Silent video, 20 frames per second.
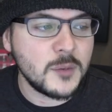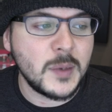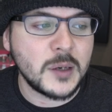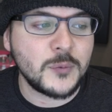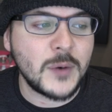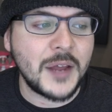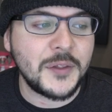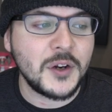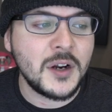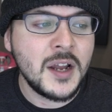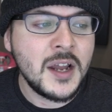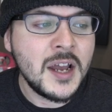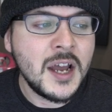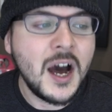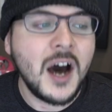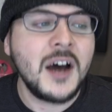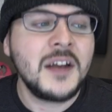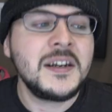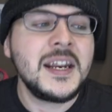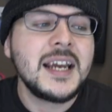but rather
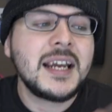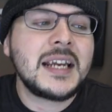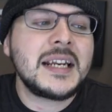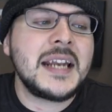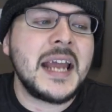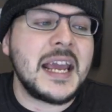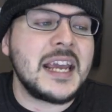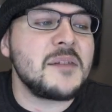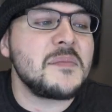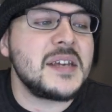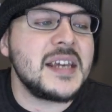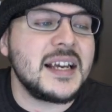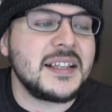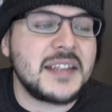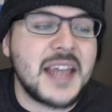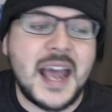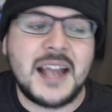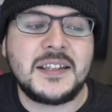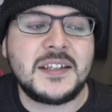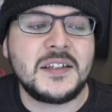a nickname he
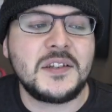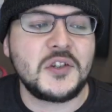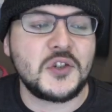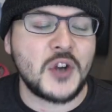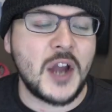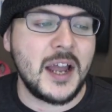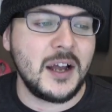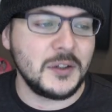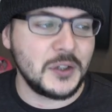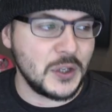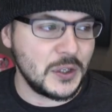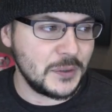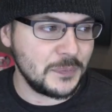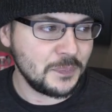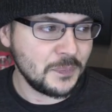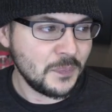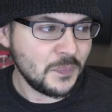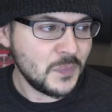has had since childhood.